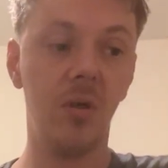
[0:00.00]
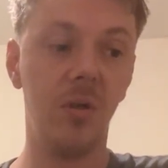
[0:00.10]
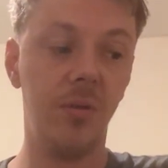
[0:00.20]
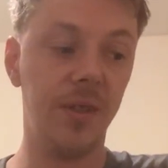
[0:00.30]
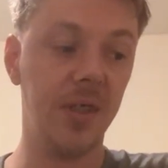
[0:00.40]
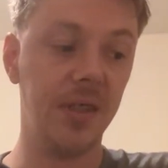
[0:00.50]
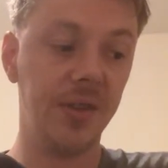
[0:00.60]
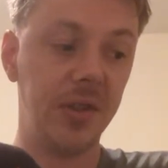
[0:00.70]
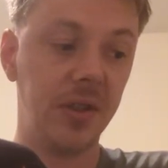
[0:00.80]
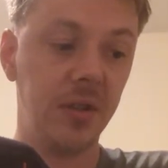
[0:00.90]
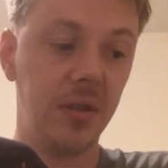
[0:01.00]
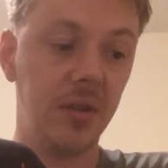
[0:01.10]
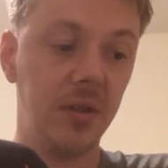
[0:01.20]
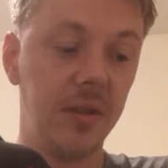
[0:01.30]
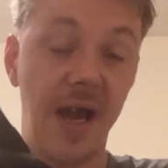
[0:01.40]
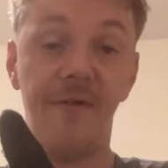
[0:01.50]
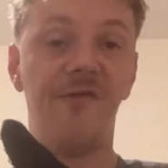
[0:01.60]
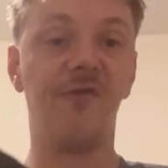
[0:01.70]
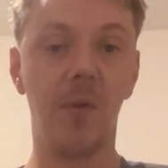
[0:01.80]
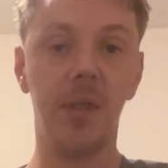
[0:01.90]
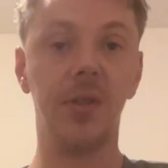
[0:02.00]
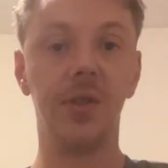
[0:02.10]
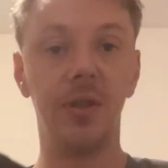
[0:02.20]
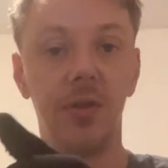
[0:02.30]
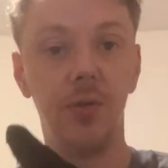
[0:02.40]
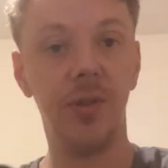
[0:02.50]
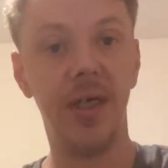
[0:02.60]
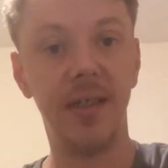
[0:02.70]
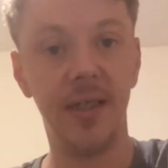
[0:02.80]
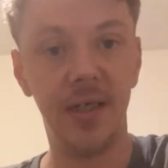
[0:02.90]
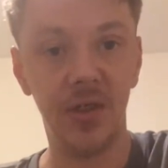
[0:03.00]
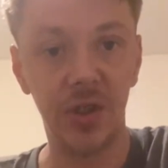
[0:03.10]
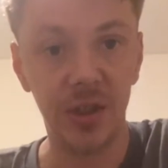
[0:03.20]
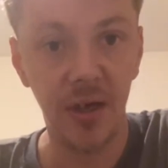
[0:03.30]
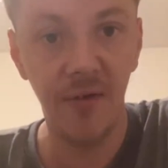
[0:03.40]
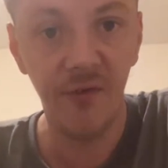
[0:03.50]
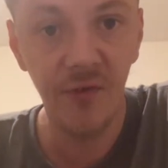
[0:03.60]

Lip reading: that have friends that do take that stuff.